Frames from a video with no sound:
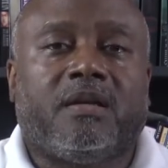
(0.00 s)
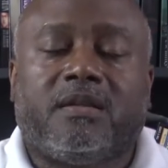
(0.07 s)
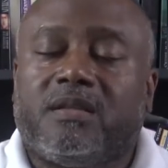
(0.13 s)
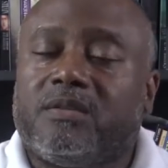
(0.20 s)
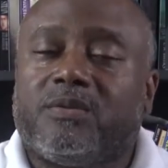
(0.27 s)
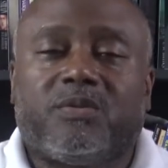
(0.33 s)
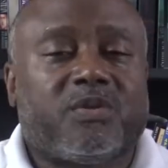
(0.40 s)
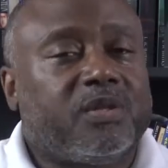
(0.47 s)

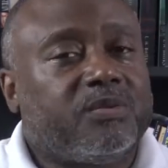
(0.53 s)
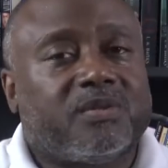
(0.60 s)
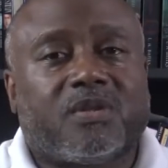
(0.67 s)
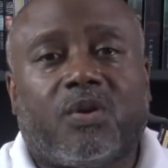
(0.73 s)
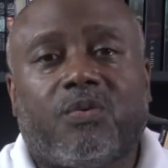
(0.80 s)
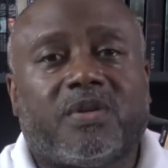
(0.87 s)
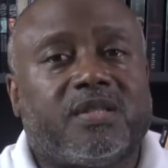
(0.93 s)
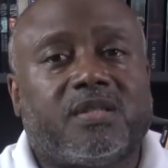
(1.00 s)
There was, there was
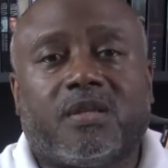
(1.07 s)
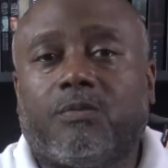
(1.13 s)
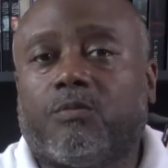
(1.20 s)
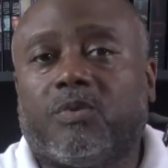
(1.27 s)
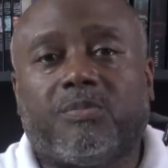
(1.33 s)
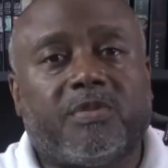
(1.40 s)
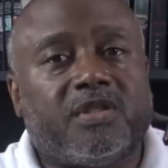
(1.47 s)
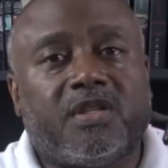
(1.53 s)
always
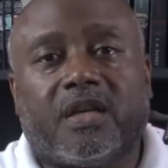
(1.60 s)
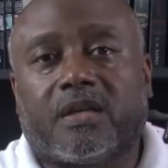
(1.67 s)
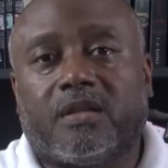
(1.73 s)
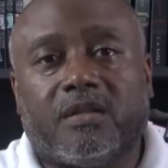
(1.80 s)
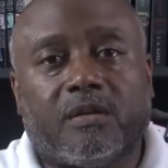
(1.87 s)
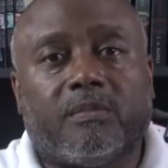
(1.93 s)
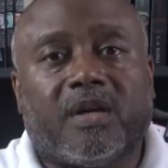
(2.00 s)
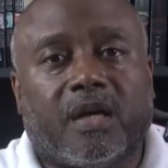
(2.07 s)
some woman
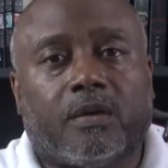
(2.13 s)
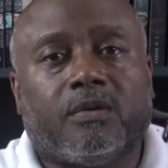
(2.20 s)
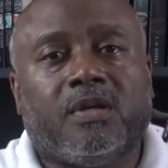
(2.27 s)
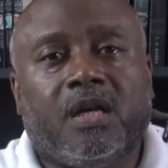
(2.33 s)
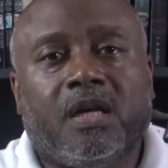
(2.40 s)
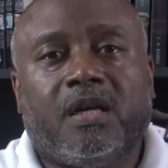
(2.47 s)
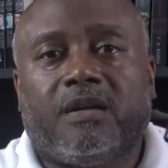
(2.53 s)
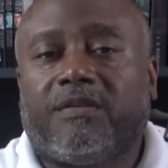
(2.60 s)
checking them out.
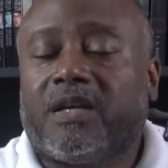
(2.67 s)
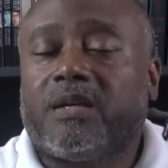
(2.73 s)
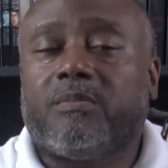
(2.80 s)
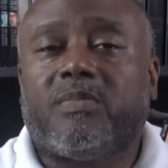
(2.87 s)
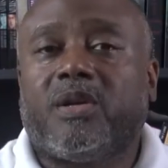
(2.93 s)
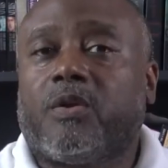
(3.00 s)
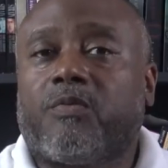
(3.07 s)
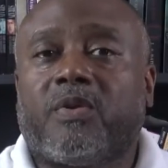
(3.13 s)
If I
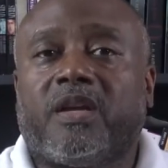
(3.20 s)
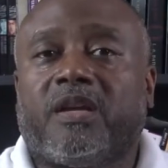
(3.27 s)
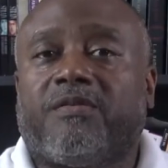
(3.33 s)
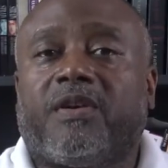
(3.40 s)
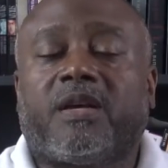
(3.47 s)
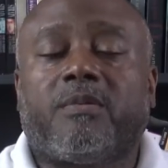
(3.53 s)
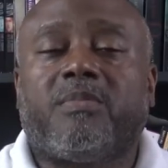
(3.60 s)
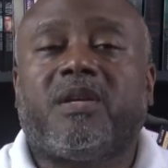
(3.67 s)
can be around,
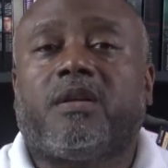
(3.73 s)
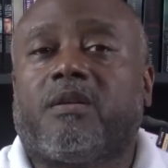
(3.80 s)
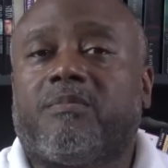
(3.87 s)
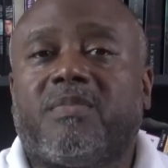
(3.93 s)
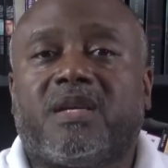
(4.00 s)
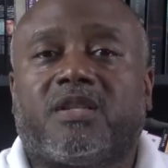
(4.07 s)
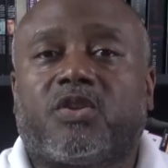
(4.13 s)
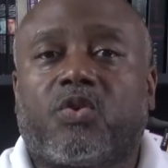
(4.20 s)
if I can be in a
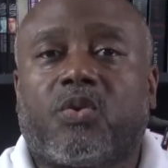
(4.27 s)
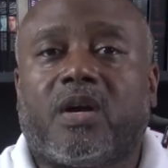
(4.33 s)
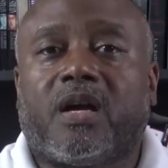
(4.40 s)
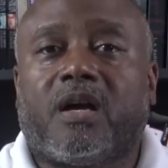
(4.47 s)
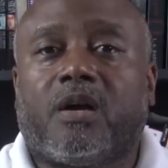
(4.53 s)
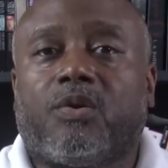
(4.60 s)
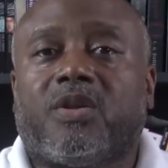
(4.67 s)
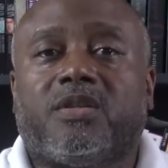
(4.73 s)
mixed
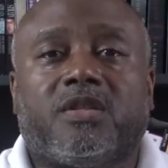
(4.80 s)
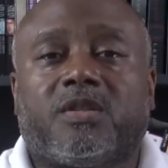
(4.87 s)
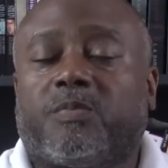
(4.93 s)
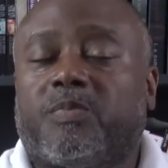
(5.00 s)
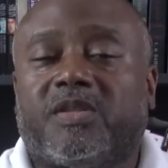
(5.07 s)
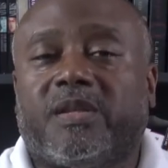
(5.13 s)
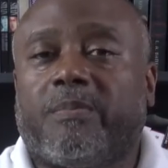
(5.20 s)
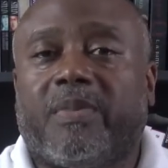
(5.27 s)
crowd and
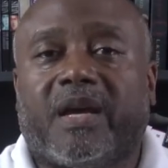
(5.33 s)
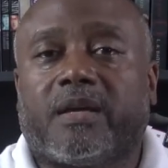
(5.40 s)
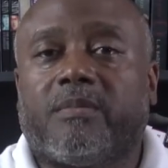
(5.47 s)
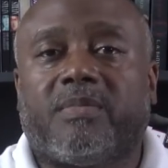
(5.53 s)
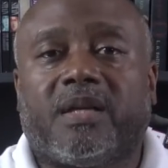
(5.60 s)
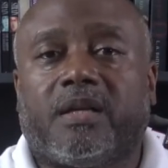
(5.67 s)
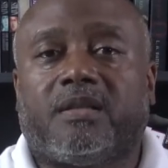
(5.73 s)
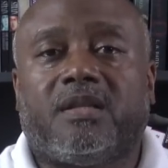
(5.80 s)
just sit back
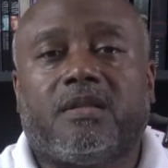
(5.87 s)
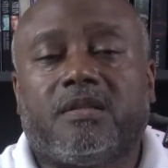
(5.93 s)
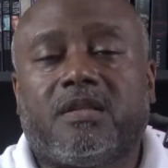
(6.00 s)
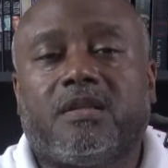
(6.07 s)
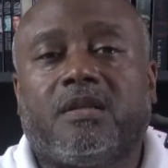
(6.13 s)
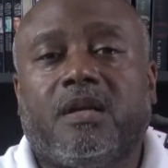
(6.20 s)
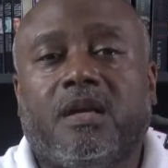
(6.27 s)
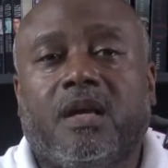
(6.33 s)
and pay
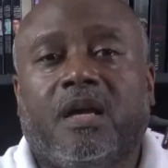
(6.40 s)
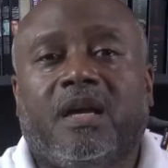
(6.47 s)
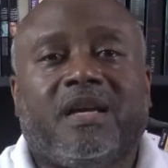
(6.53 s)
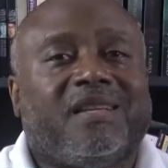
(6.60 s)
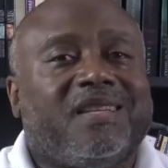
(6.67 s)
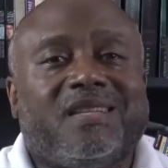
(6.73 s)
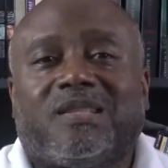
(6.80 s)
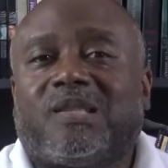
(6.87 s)
attention,
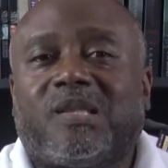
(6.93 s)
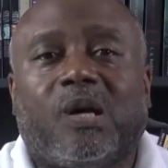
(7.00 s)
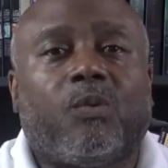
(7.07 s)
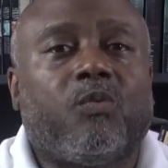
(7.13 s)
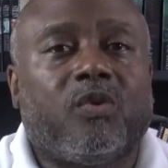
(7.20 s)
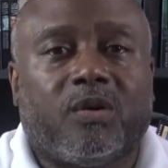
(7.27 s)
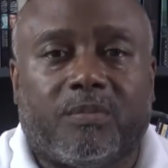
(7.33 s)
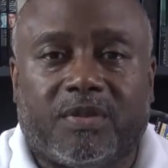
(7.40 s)
there's
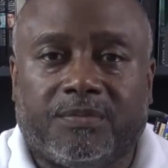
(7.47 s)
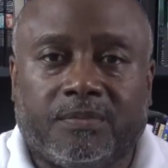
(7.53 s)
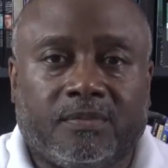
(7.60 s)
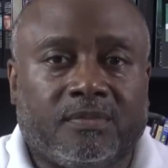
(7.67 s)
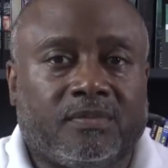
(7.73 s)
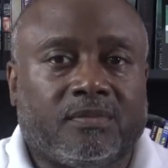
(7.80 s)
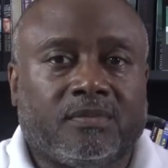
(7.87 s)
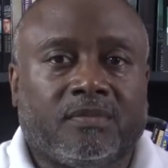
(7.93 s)
some woman,
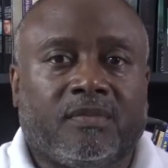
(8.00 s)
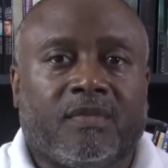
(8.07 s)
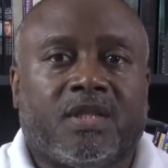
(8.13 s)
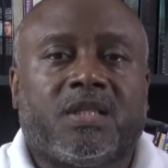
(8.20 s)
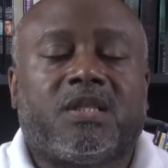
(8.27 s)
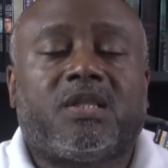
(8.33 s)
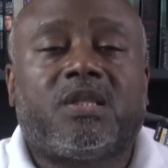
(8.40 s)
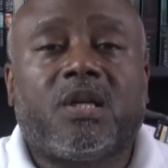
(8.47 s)

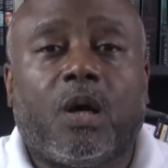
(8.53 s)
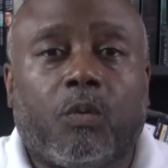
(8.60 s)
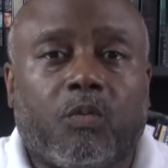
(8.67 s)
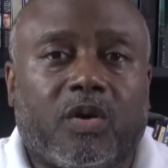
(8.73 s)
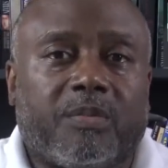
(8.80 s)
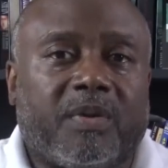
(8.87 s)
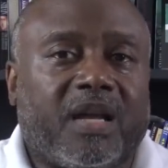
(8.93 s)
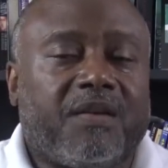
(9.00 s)

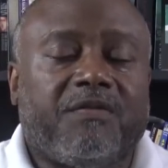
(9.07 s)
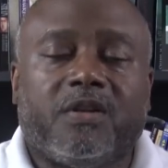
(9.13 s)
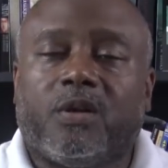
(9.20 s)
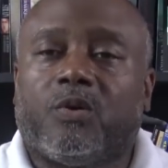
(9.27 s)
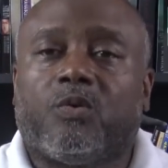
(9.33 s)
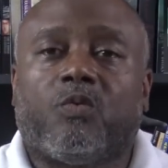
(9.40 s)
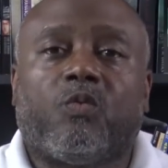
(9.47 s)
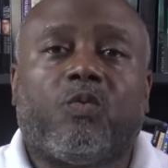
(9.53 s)
some women. I've
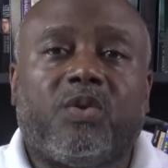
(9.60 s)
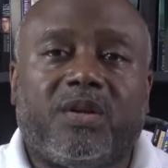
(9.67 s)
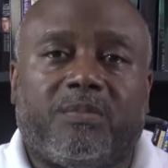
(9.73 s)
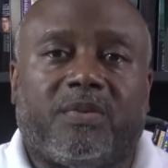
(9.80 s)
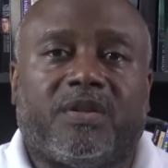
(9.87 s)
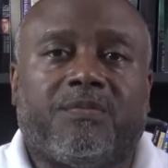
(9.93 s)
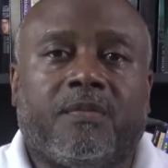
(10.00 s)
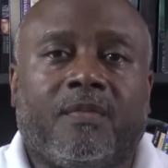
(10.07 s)
known
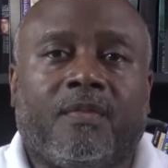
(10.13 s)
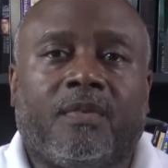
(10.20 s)
women